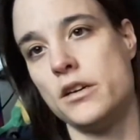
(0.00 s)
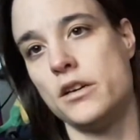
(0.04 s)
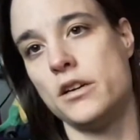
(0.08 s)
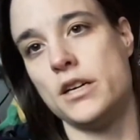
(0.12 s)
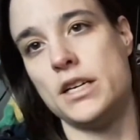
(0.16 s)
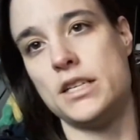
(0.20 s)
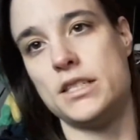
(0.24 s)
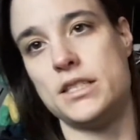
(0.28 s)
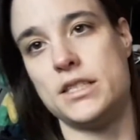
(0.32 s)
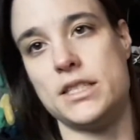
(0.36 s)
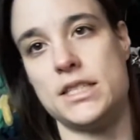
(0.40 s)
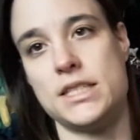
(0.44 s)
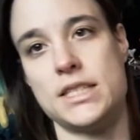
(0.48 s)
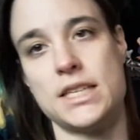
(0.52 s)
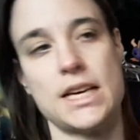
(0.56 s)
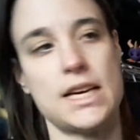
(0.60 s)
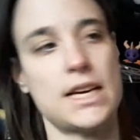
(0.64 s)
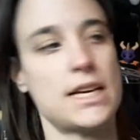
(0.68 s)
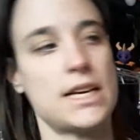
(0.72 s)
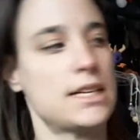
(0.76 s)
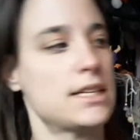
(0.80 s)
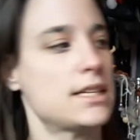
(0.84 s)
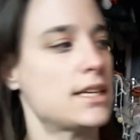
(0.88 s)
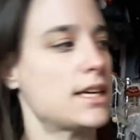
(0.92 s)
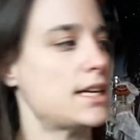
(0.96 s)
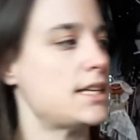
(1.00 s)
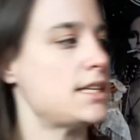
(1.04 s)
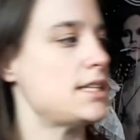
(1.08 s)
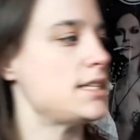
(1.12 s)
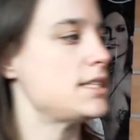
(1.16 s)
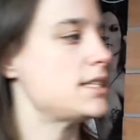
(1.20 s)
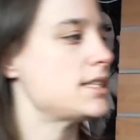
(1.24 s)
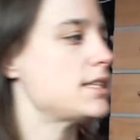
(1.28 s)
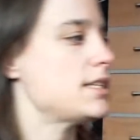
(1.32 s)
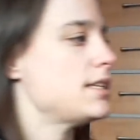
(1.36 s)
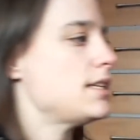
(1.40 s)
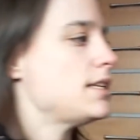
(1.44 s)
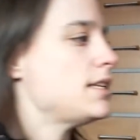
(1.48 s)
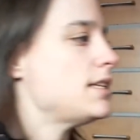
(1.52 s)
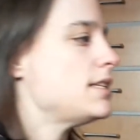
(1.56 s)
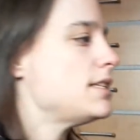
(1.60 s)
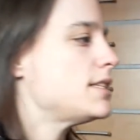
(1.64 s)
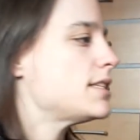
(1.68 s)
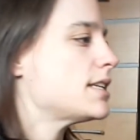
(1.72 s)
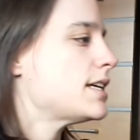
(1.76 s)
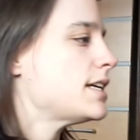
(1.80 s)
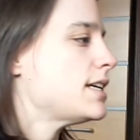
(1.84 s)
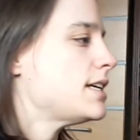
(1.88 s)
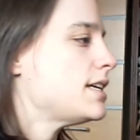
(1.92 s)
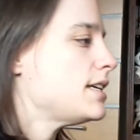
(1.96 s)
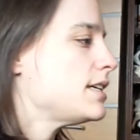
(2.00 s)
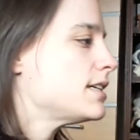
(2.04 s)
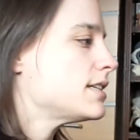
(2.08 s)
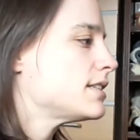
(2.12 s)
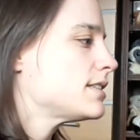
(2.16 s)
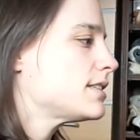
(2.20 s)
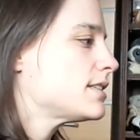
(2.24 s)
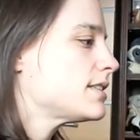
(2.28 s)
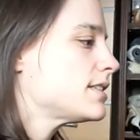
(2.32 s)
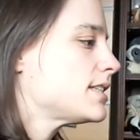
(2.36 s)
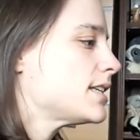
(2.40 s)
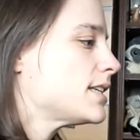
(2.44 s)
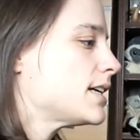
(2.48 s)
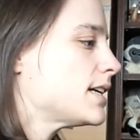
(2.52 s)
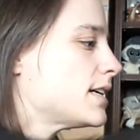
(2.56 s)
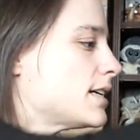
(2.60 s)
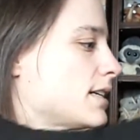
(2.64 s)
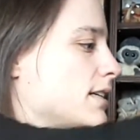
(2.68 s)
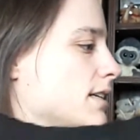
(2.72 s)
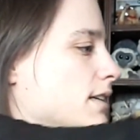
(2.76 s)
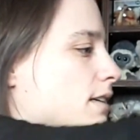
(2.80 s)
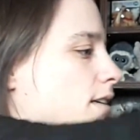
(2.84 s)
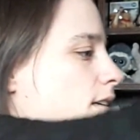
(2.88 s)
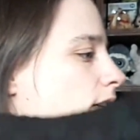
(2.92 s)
That's the tag, and it is a stag